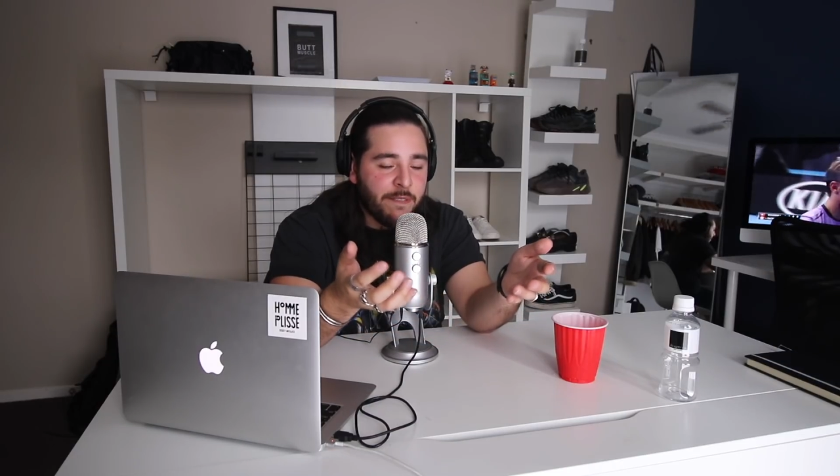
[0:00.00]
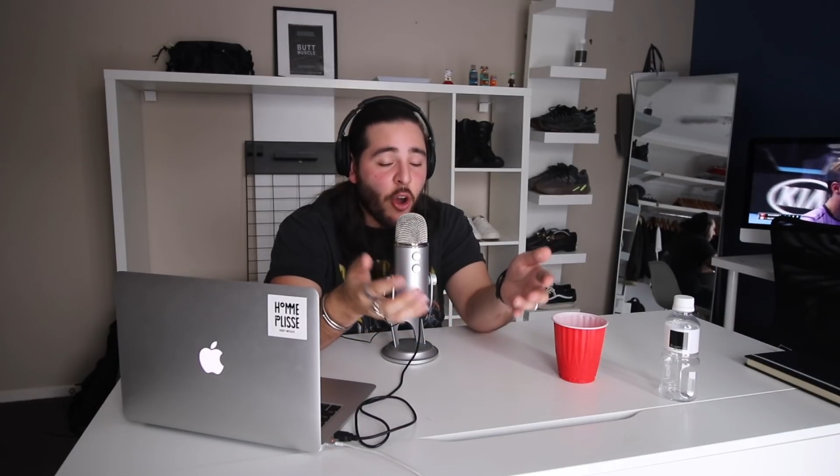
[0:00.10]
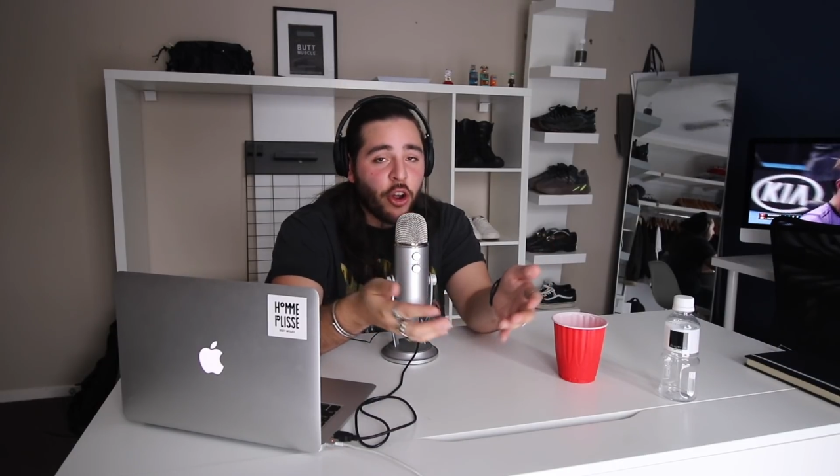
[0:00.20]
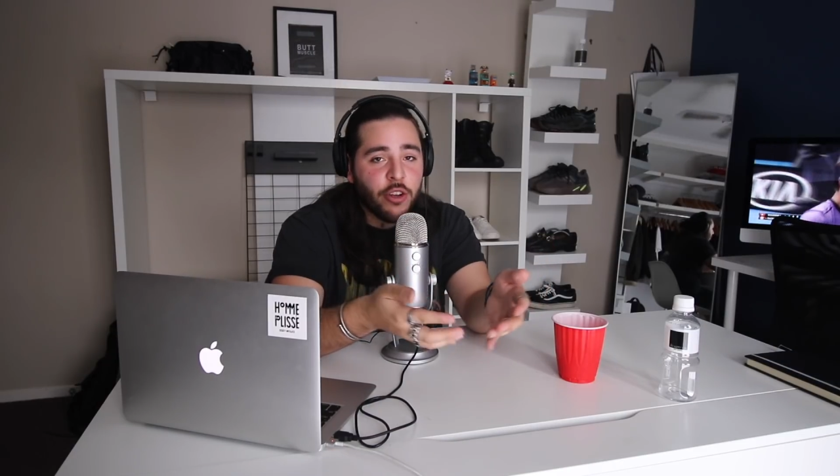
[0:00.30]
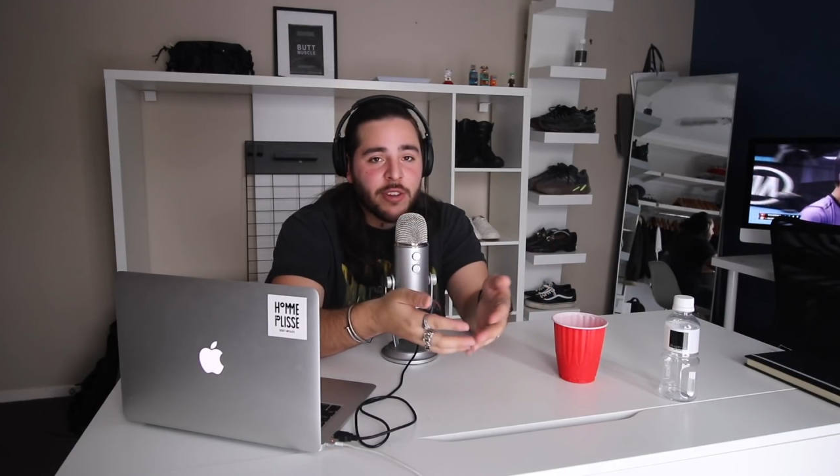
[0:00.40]

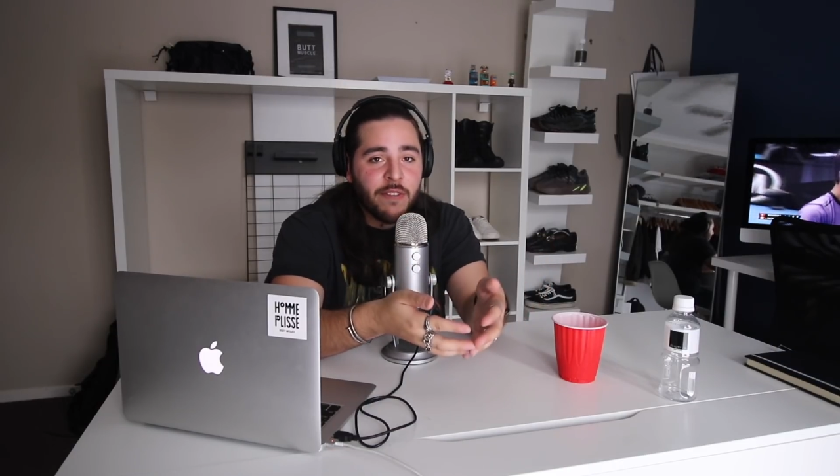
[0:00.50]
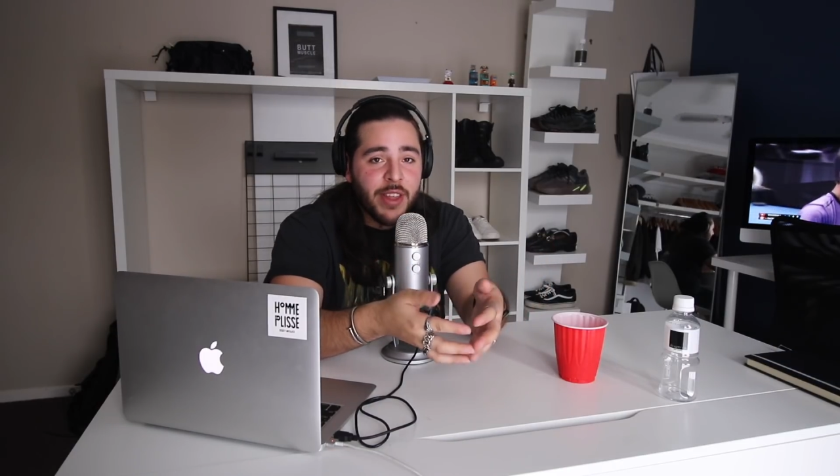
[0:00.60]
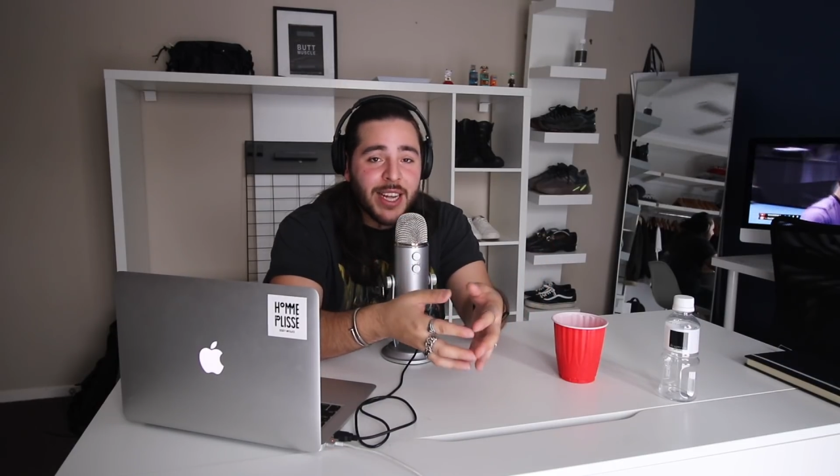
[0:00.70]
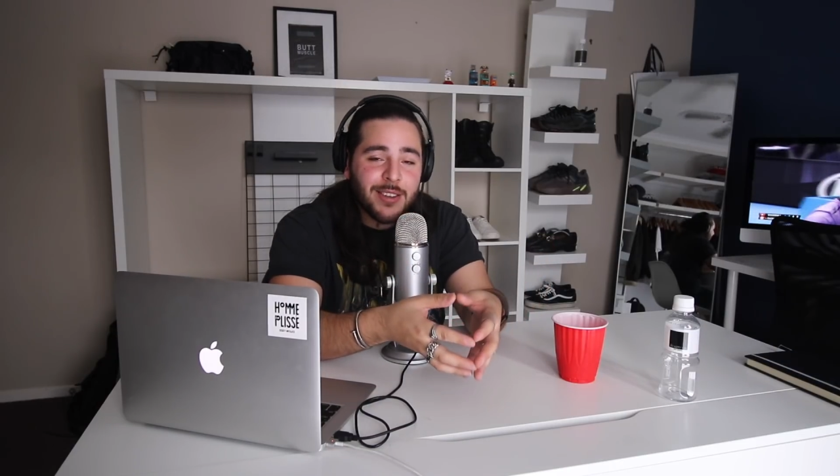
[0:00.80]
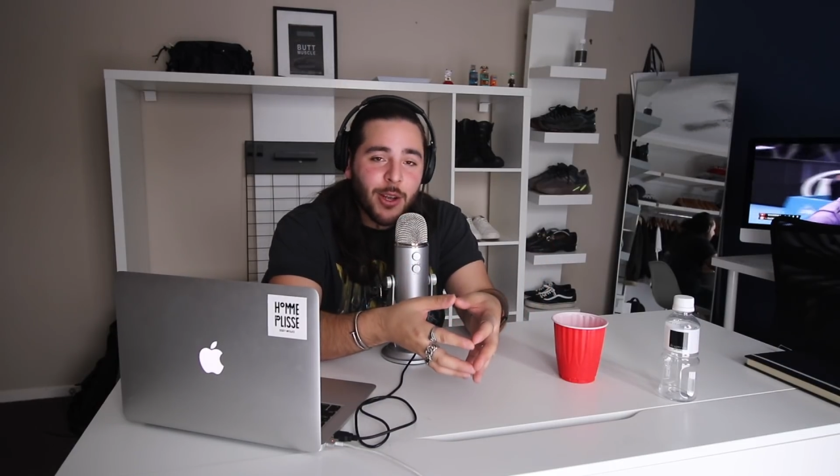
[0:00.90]
photos
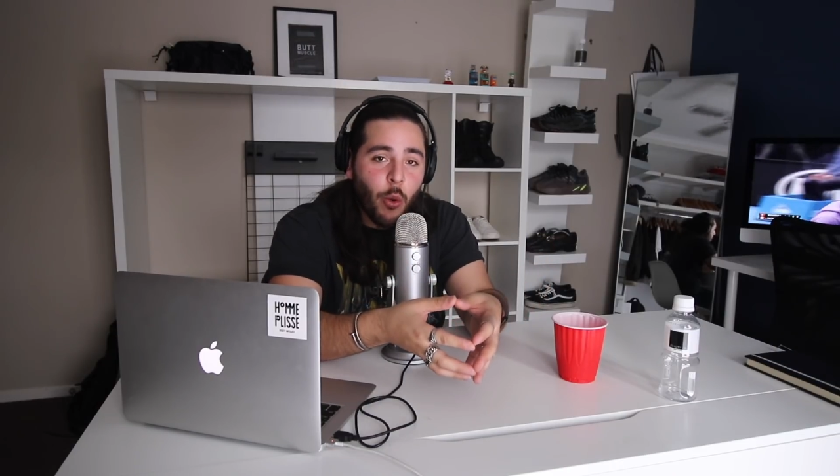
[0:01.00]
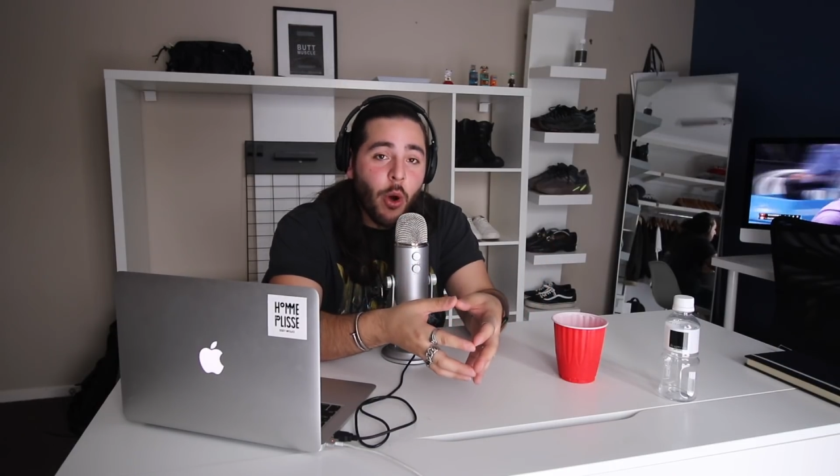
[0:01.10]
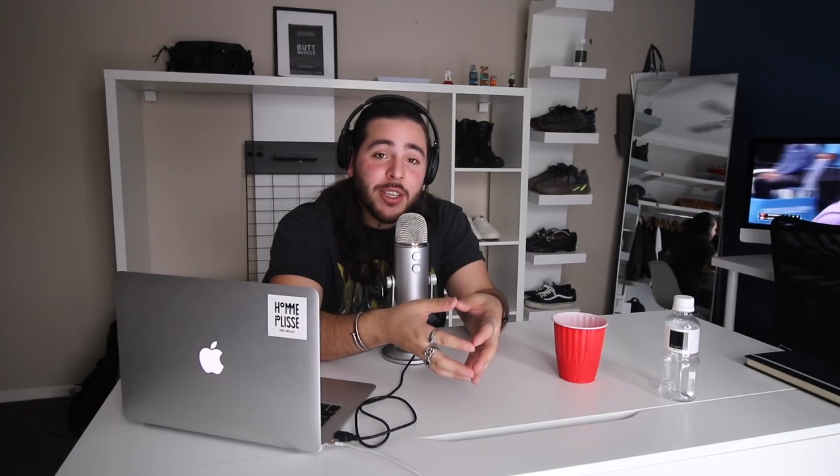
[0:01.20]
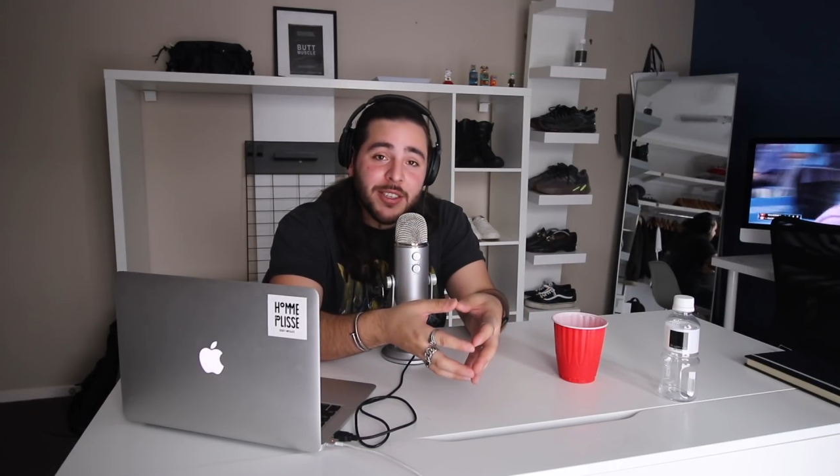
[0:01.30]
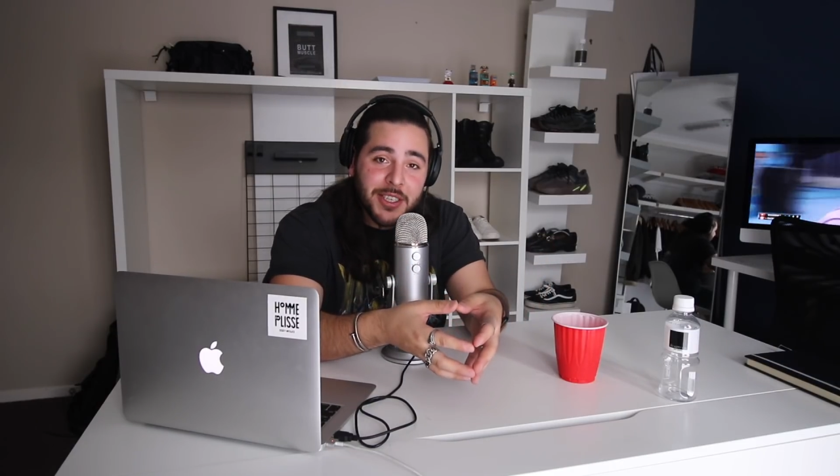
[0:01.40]
of that
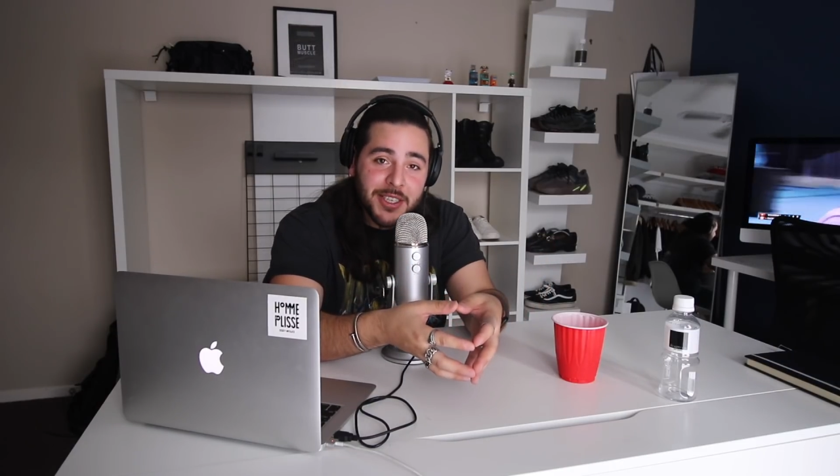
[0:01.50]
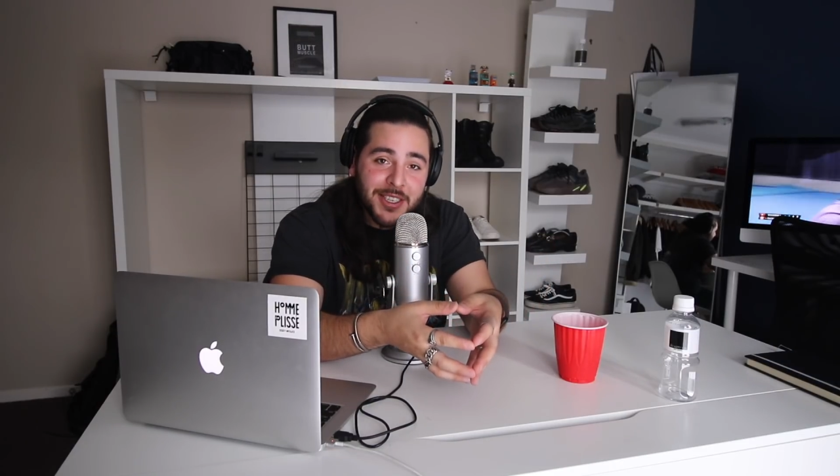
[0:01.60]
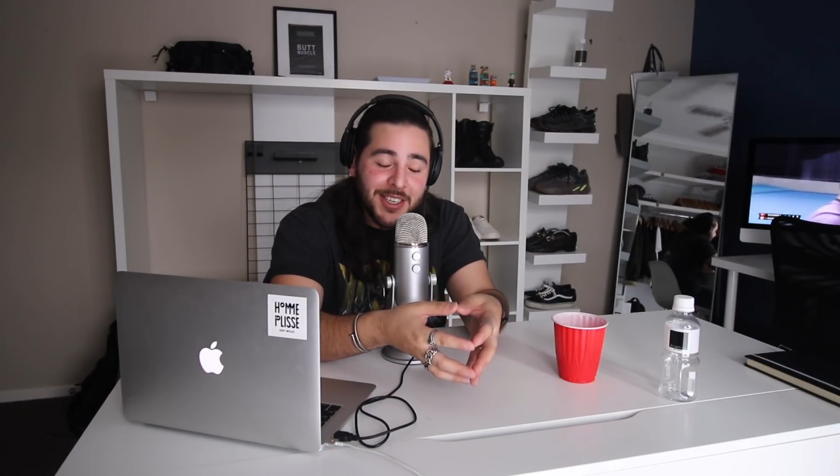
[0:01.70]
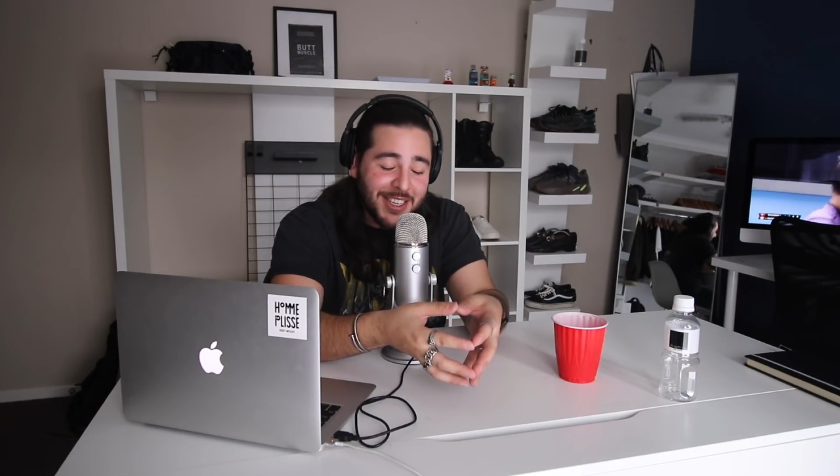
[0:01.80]
quality.